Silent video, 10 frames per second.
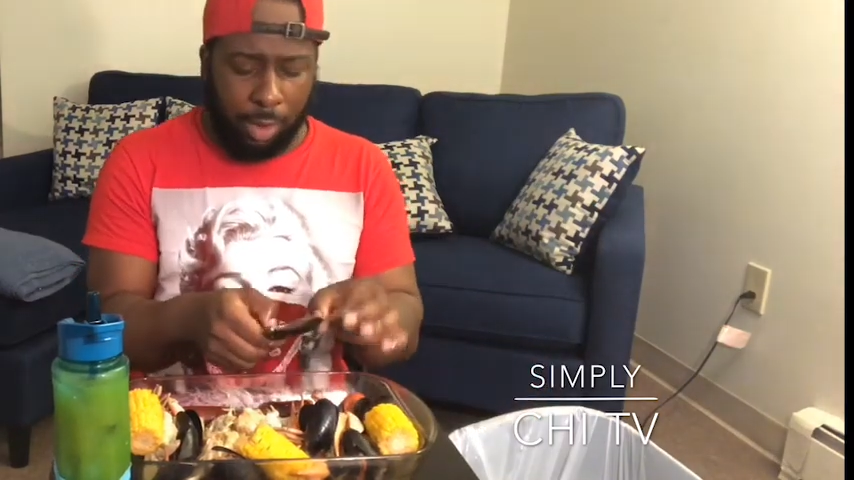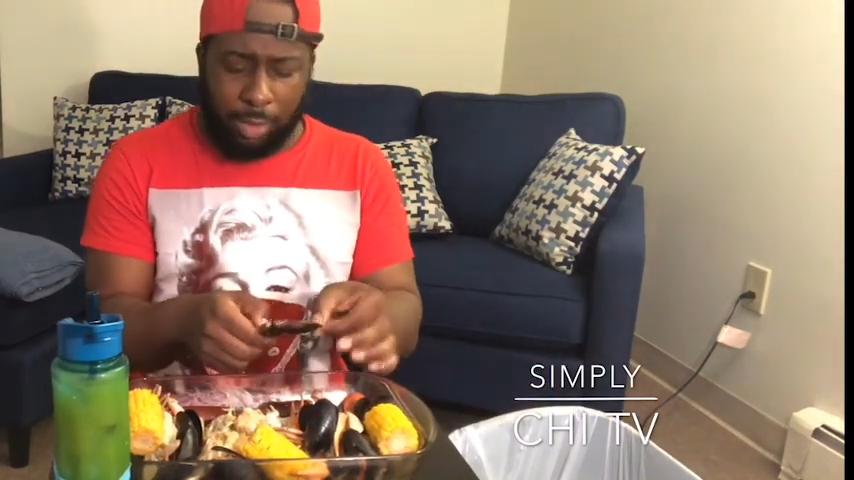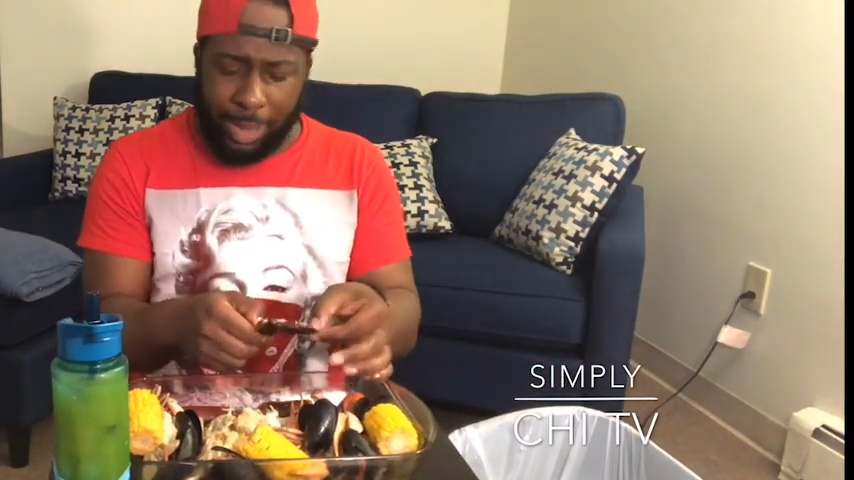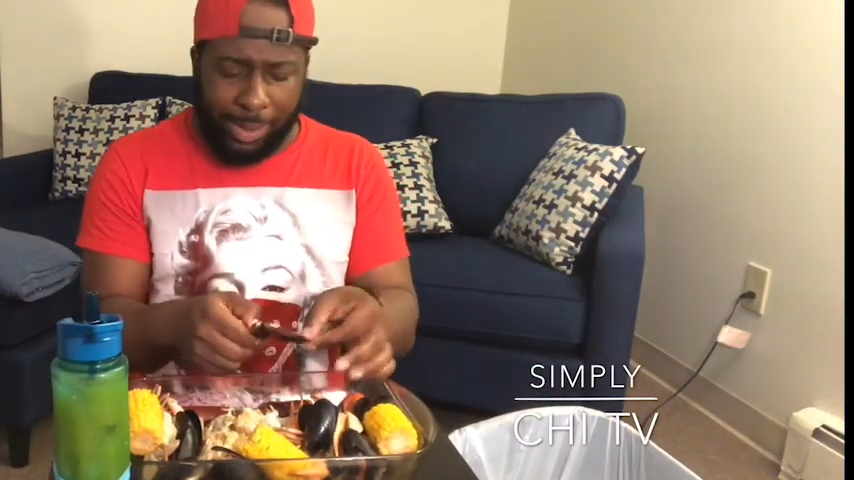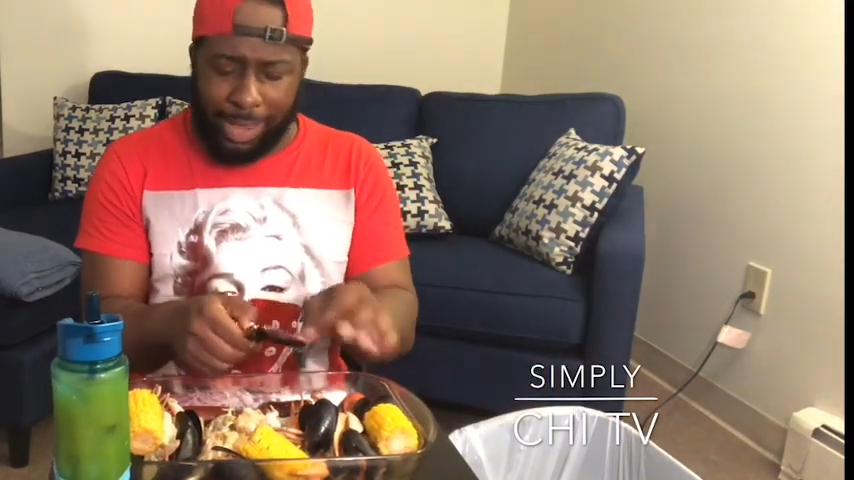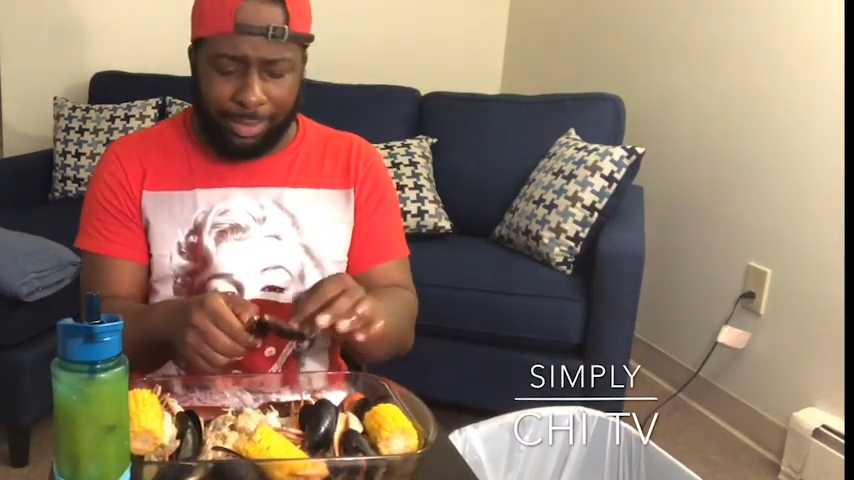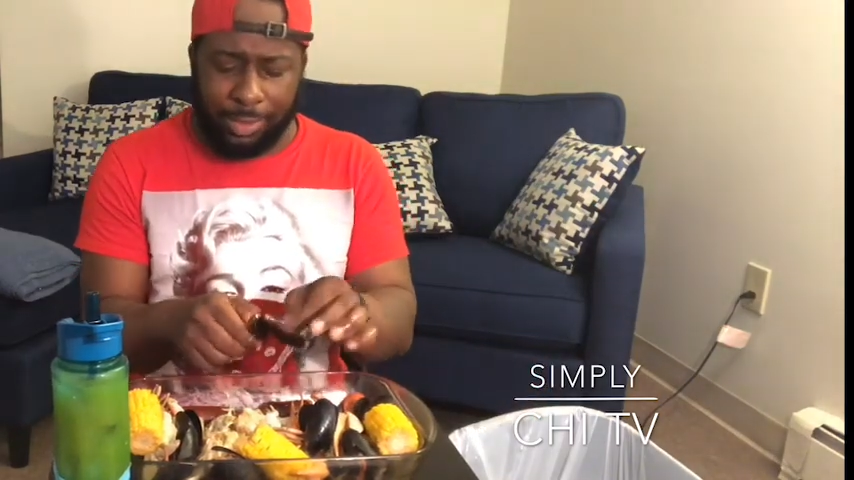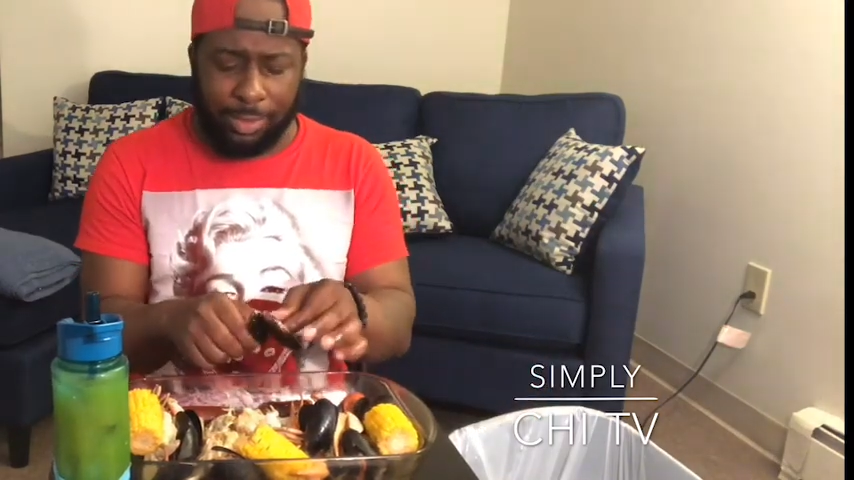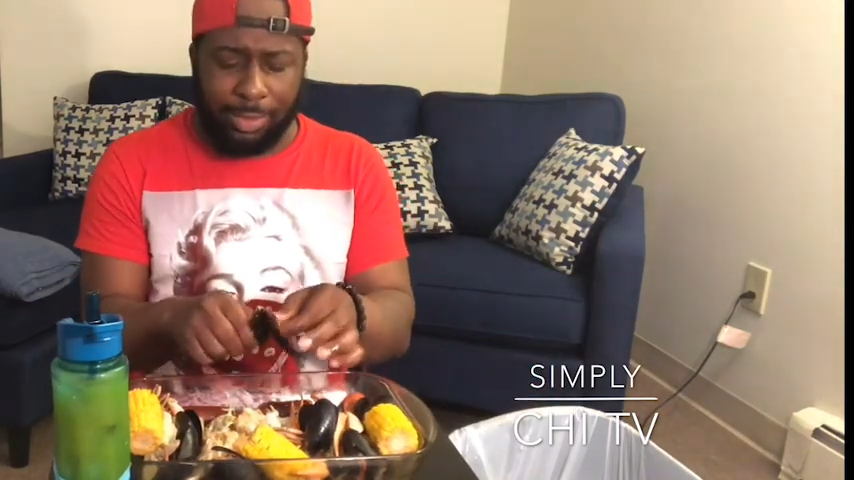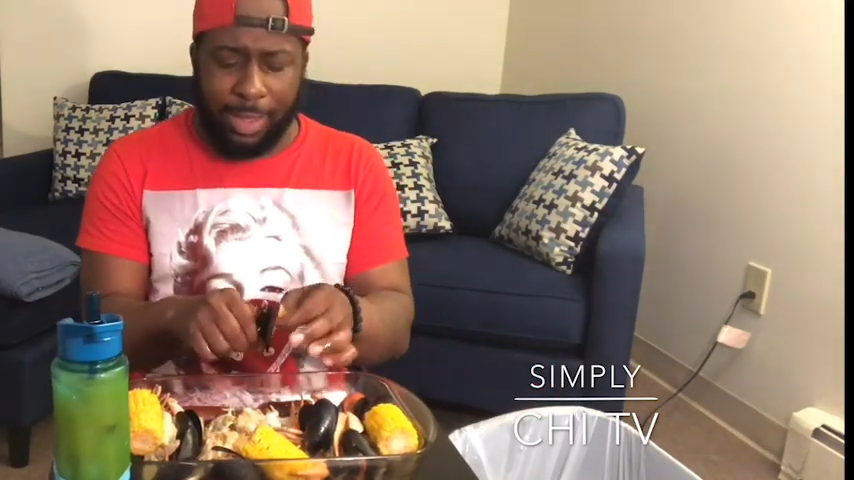Like, at the
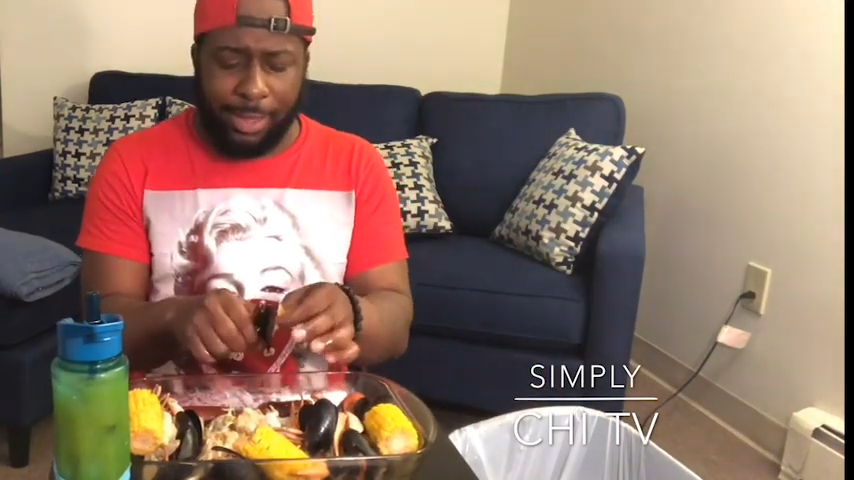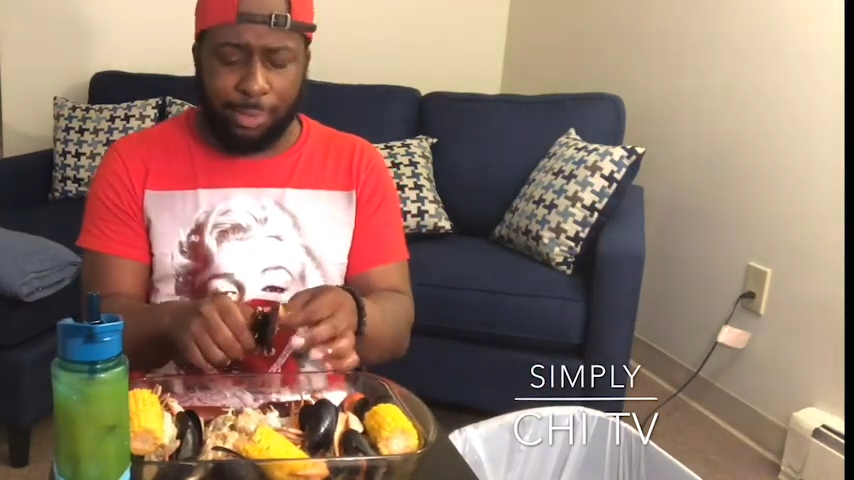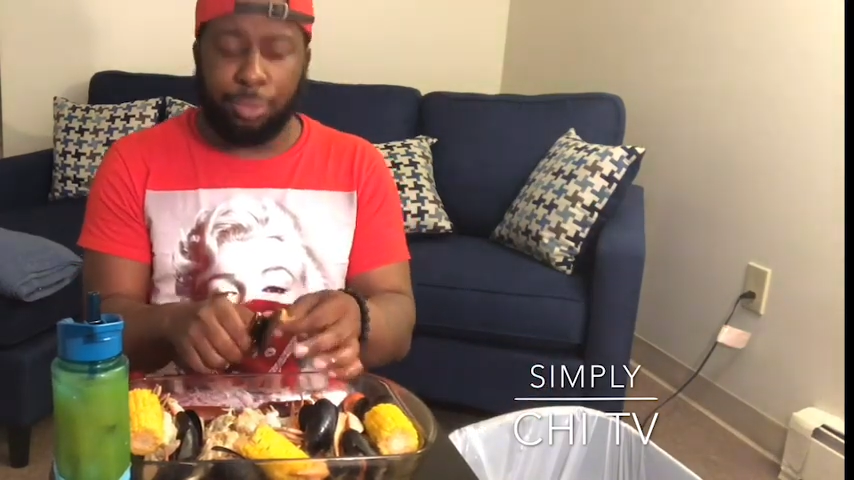end of the day,